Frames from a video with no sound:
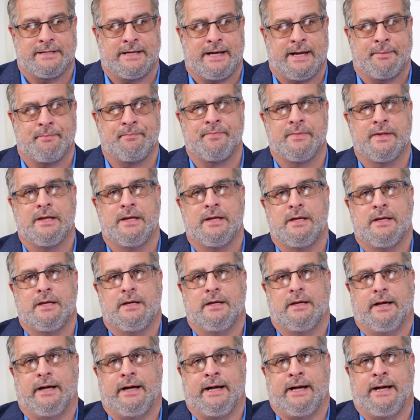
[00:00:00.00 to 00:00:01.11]
time.
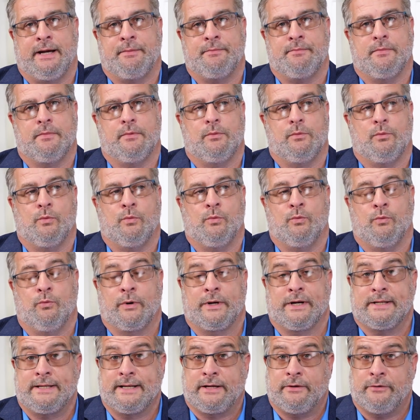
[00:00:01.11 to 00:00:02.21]
We're
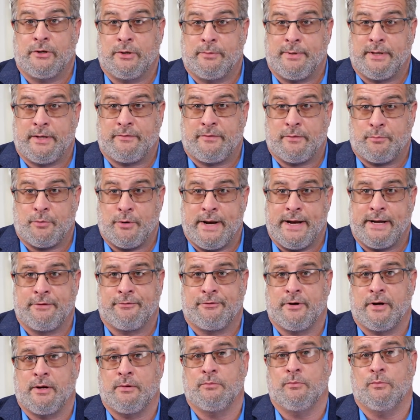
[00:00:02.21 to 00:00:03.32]
going to take a little bit of a break
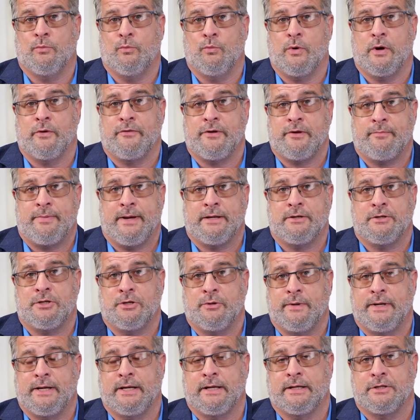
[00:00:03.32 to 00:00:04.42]
from what we've been
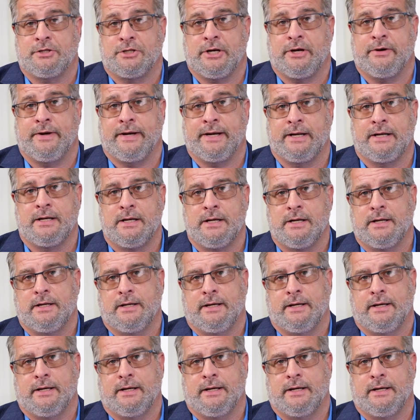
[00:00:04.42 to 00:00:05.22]
doing and sharing